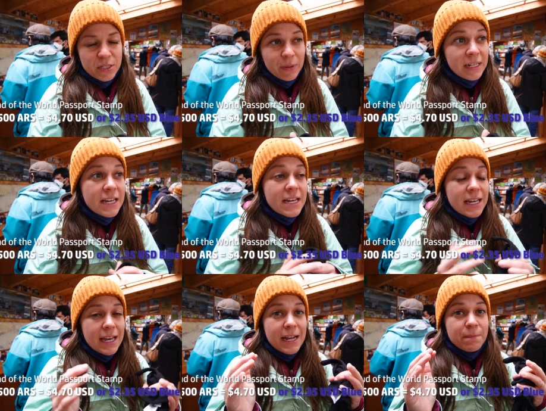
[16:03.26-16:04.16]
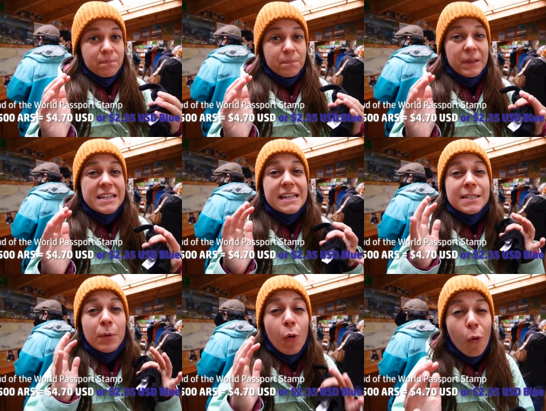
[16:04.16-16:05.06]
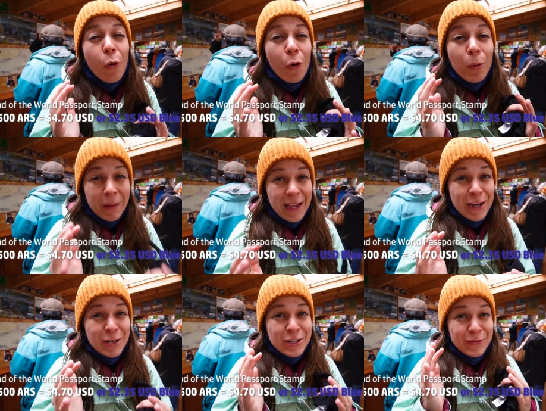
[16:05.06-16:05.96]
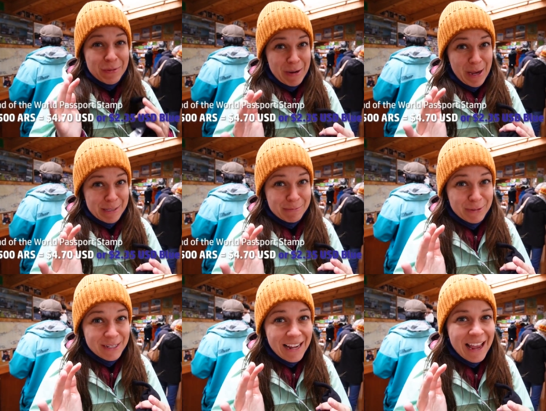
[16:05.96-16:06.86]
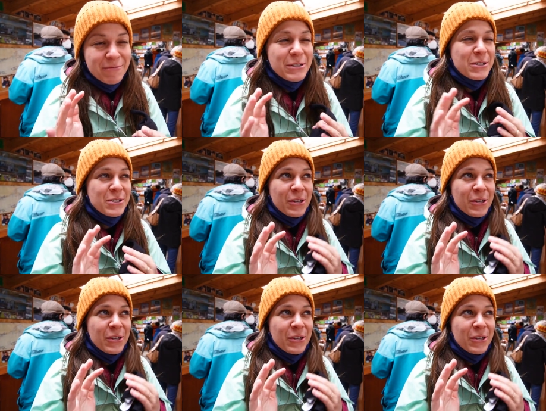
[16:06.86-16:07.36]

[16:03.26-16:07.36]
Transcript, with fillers: to do it, um, and it takes up a whole page of your passport, and we just